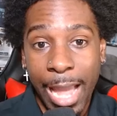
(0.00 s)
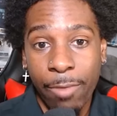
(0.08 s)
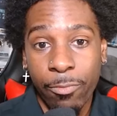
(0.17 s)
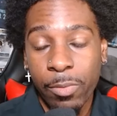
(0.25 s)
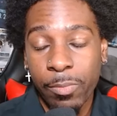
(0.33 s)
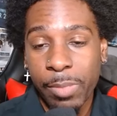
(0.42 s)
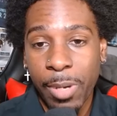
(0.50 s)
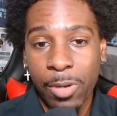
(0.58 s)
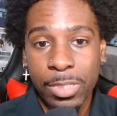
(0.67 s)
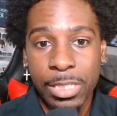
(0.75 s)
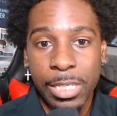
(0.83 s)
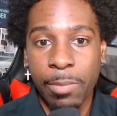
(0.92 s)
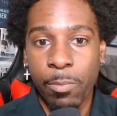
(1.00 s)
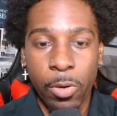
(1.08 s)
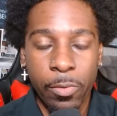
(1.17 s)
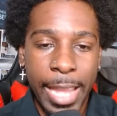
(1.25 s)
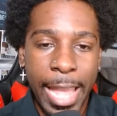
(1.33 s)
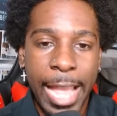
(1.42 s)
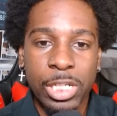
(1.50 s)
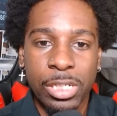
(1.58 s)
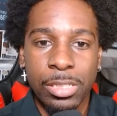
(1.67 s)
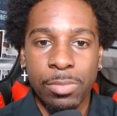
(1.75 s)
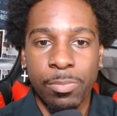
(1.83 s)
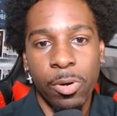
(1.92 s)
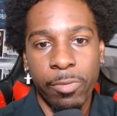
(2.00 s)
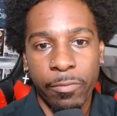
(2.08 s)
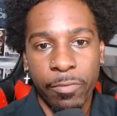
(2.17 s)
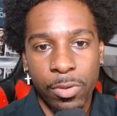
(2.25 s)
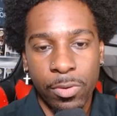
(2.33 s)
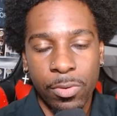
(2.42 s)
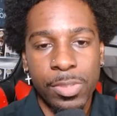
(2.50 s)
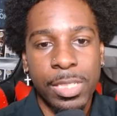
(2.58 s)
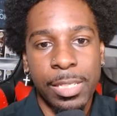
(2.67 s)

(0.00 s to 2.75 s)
I will be posting more reactions, more reviews.